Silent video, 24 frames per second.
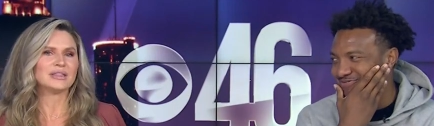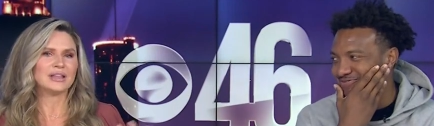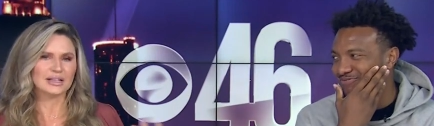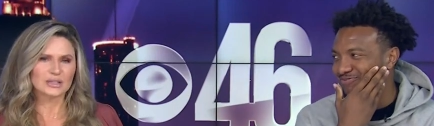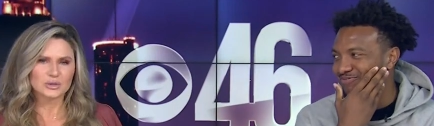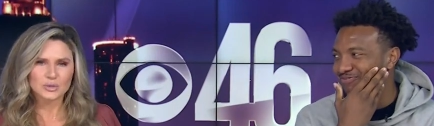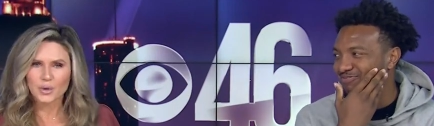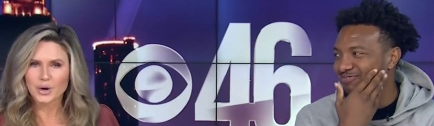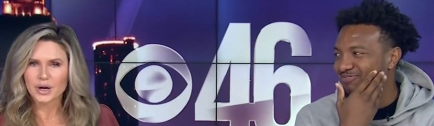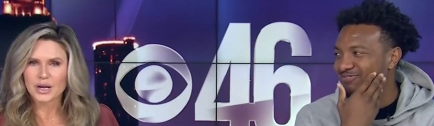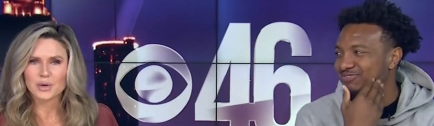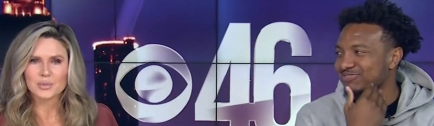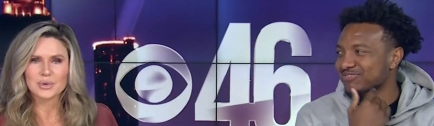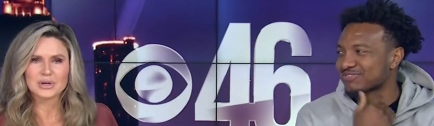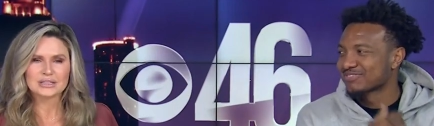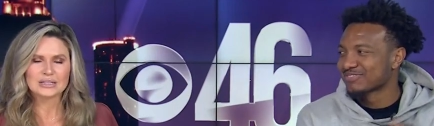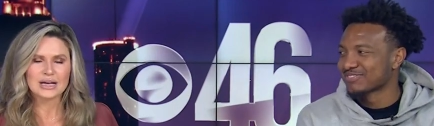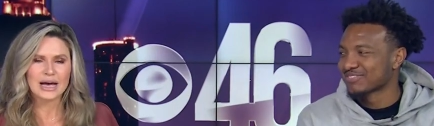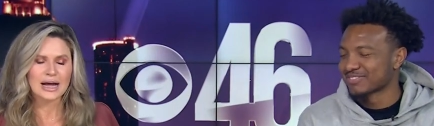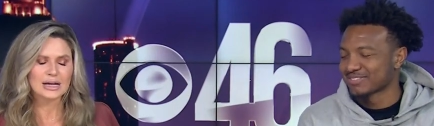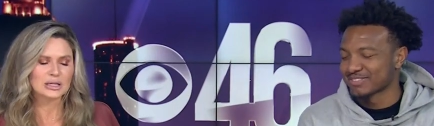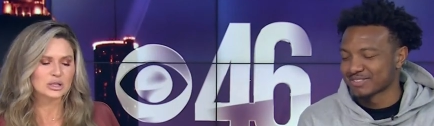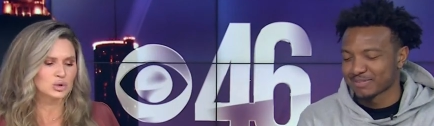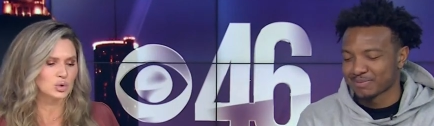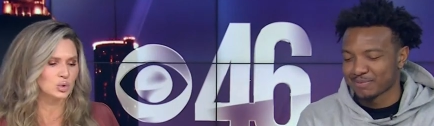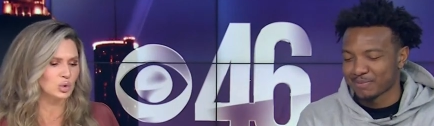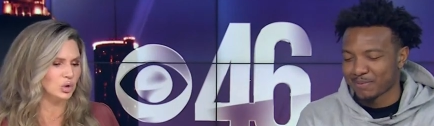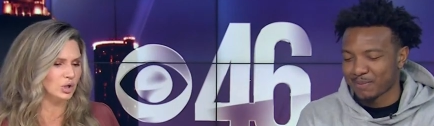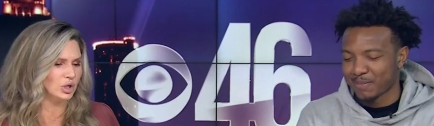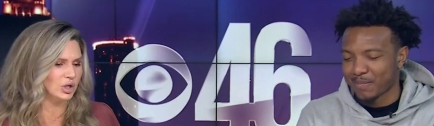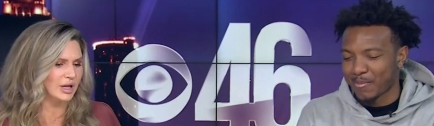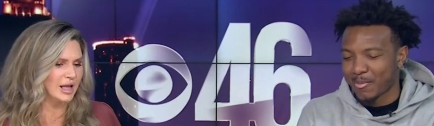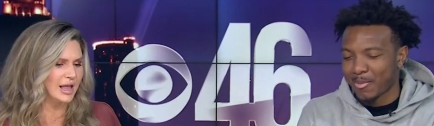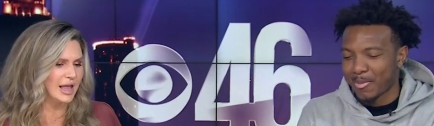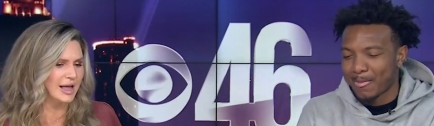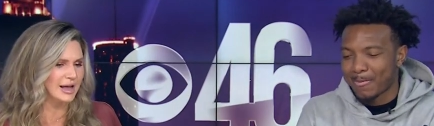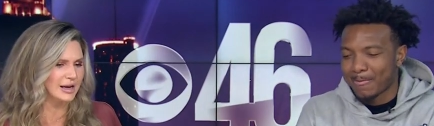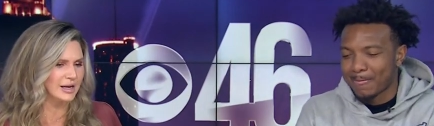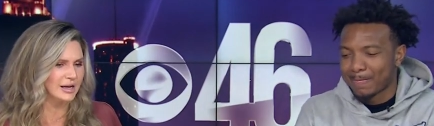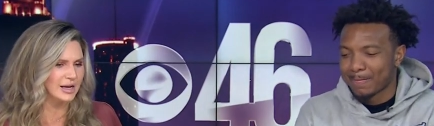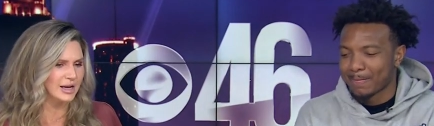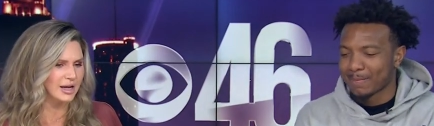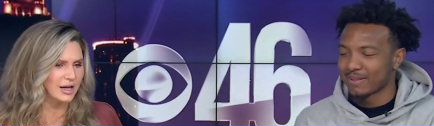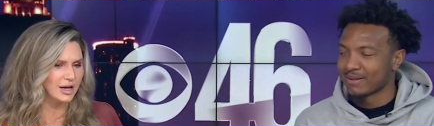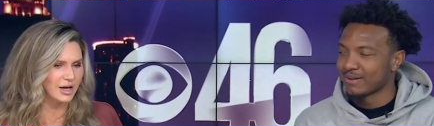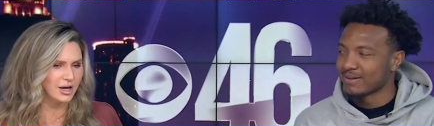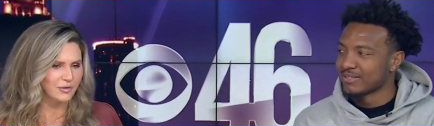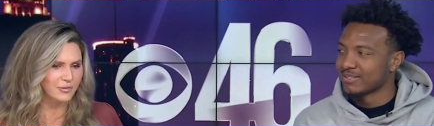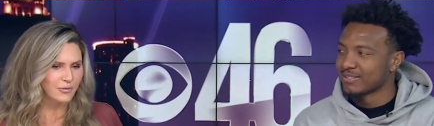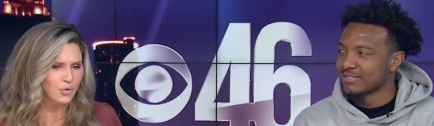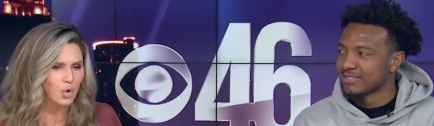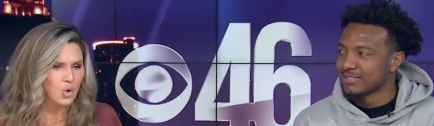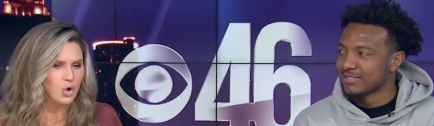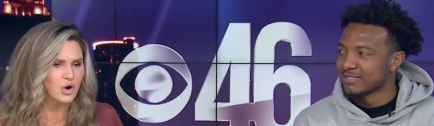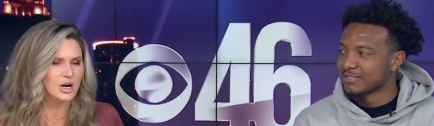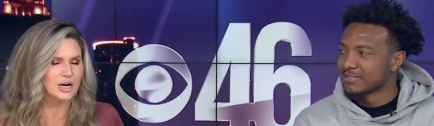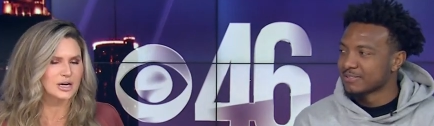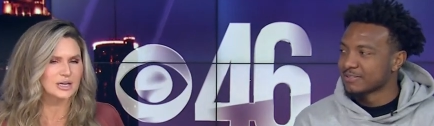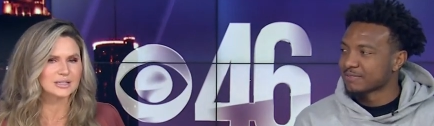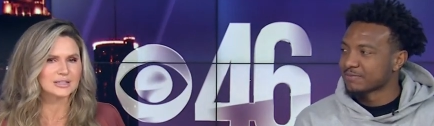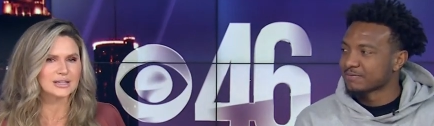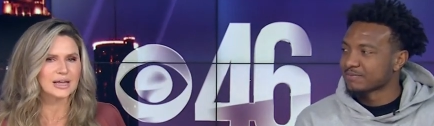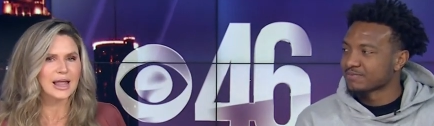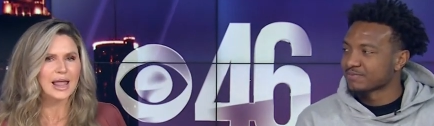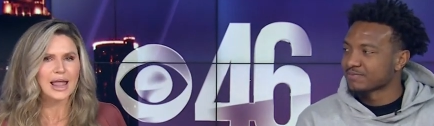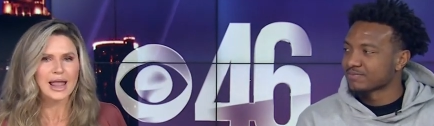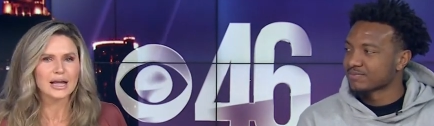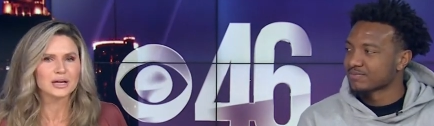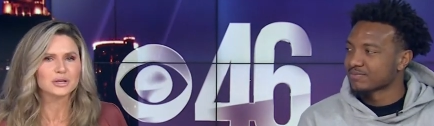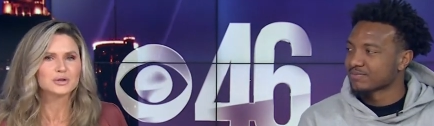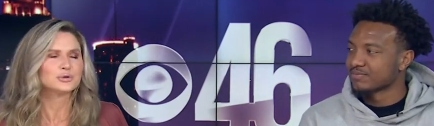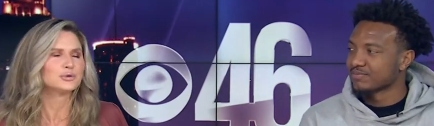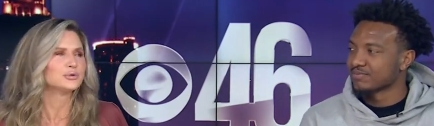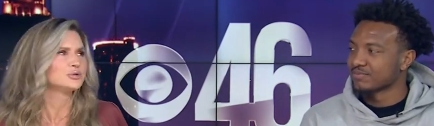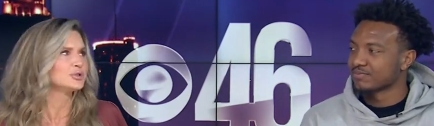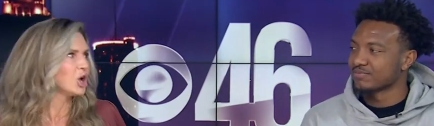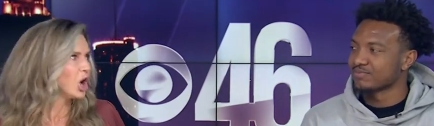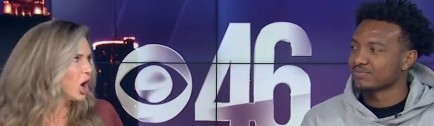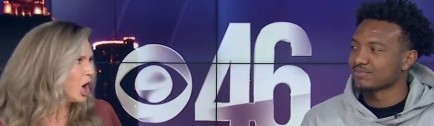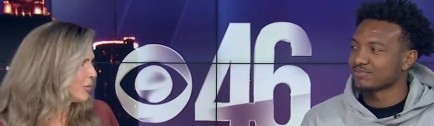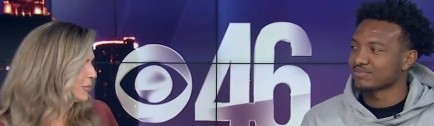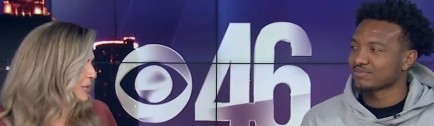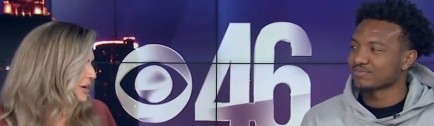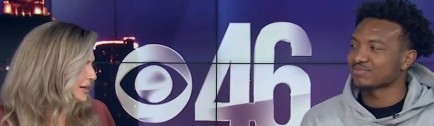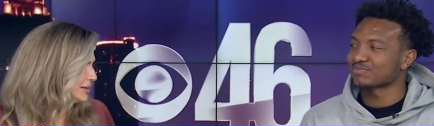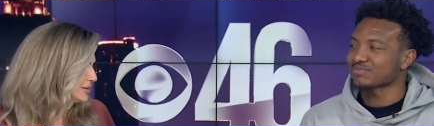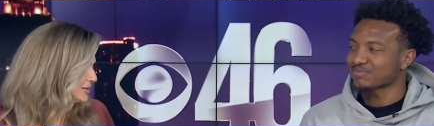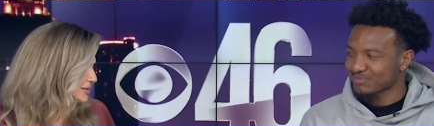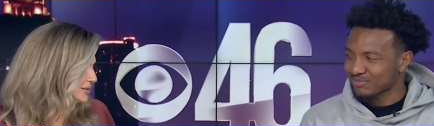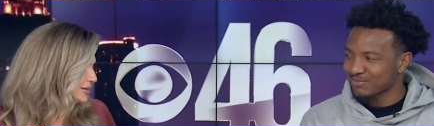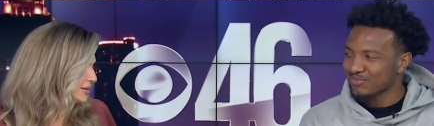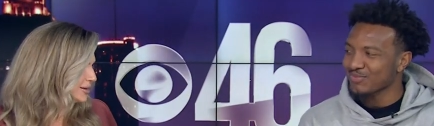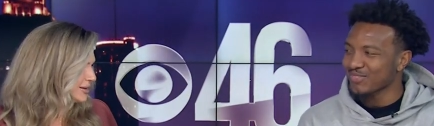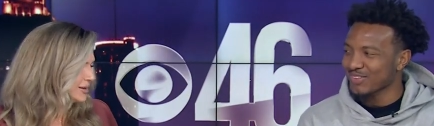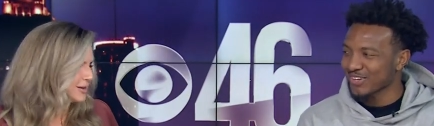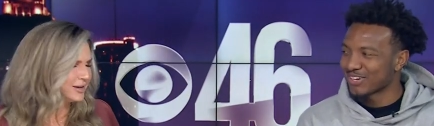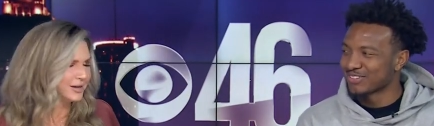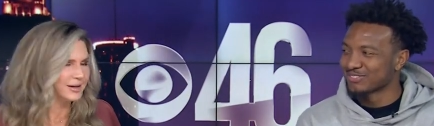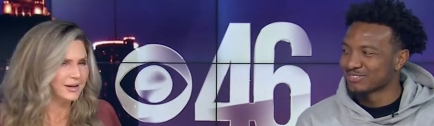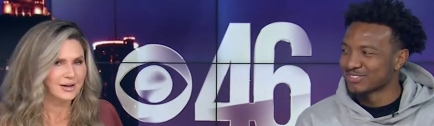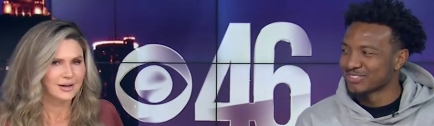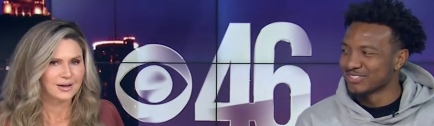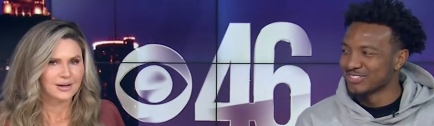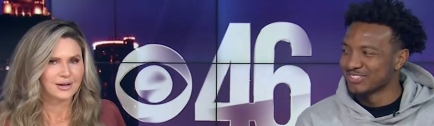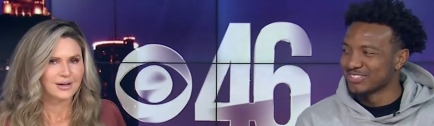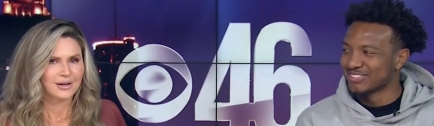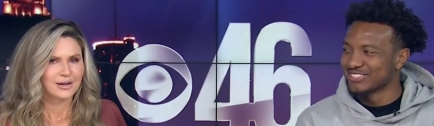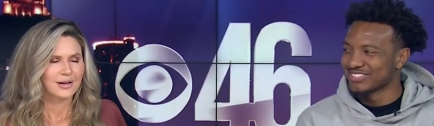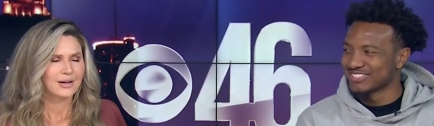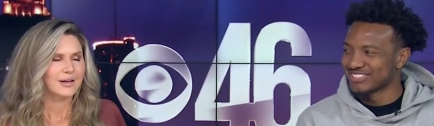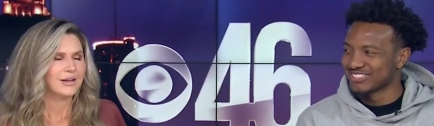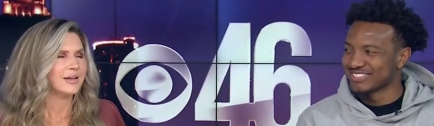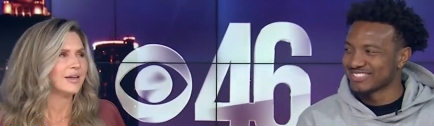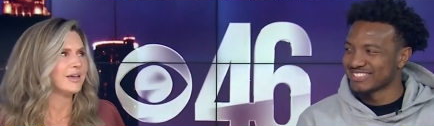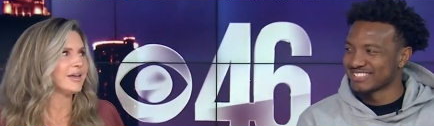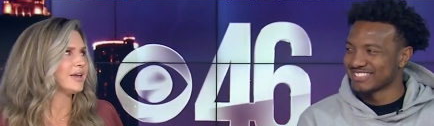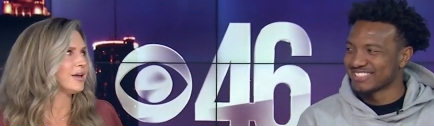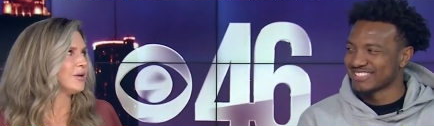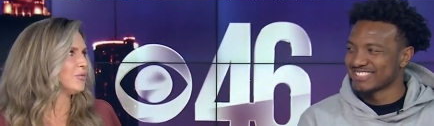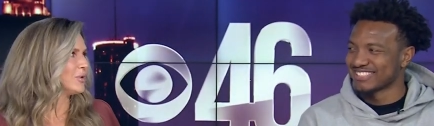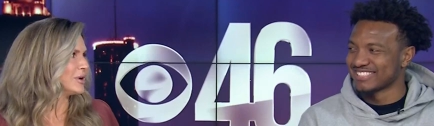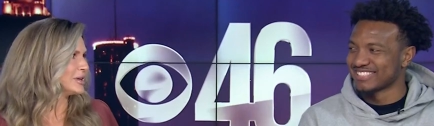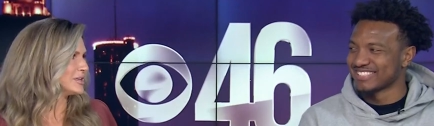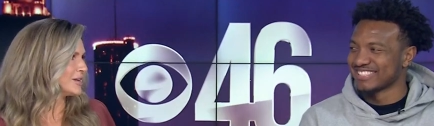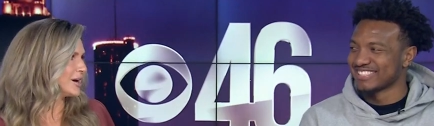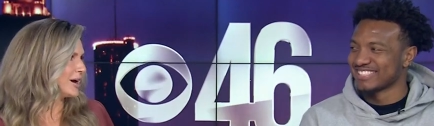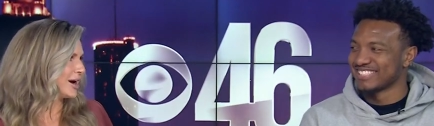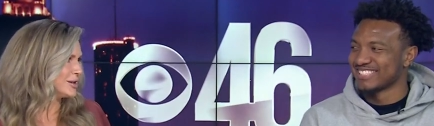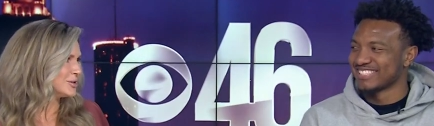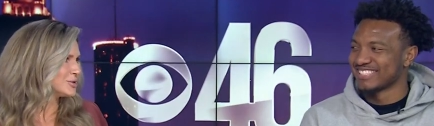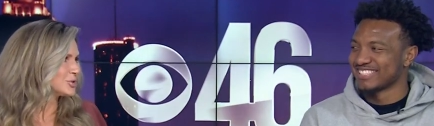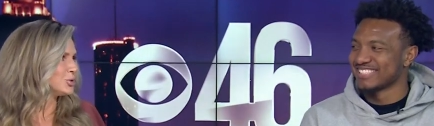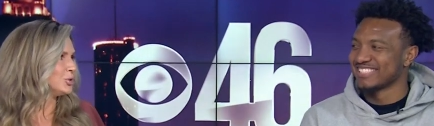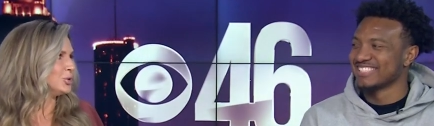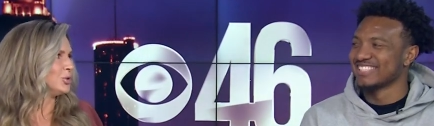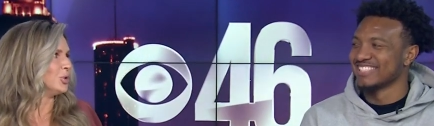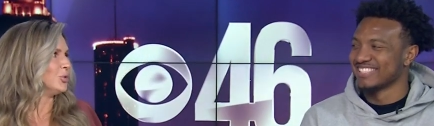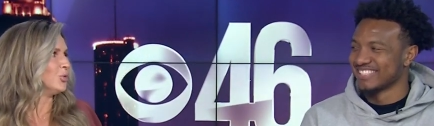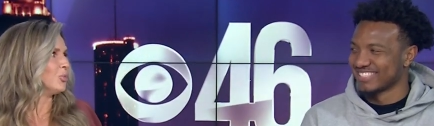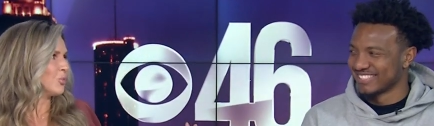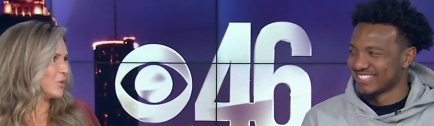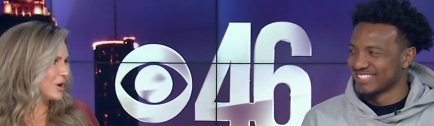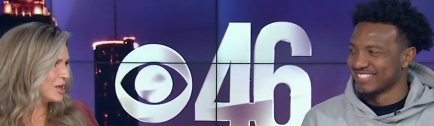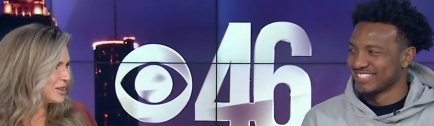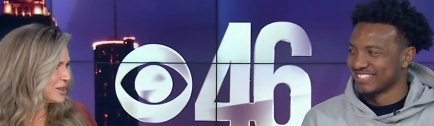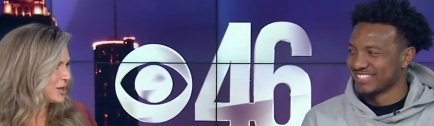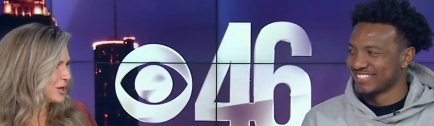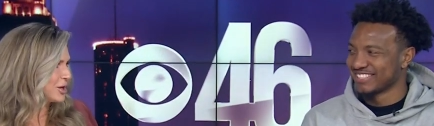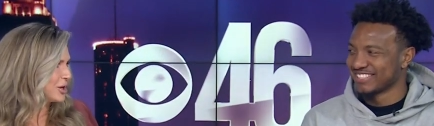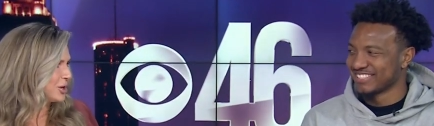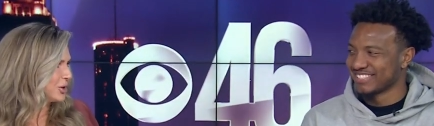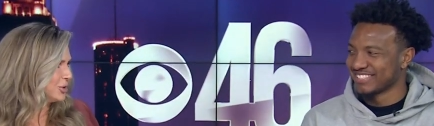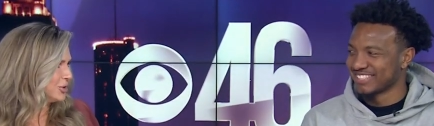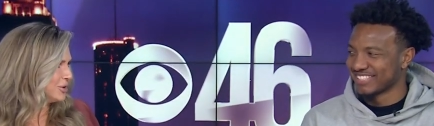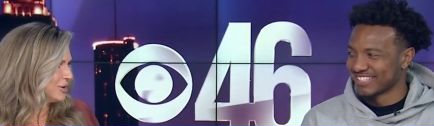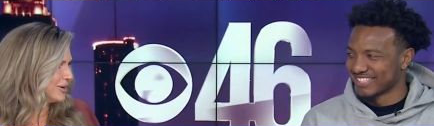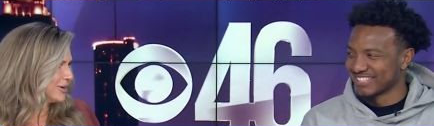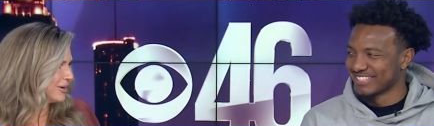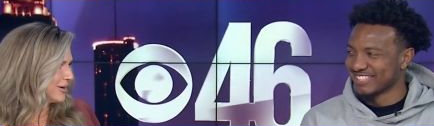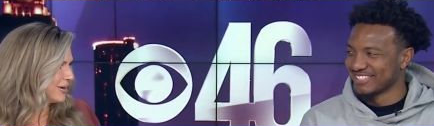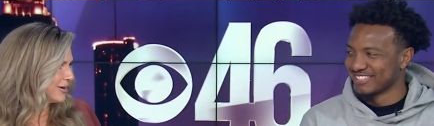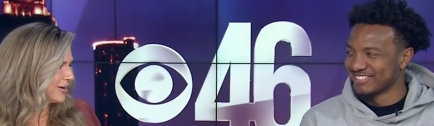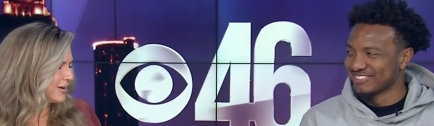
Speaker 1: that's where he went to high school. And, of course, Andrew Thomas. Absolutely. He went to high school uh-huh. with you. Yeah.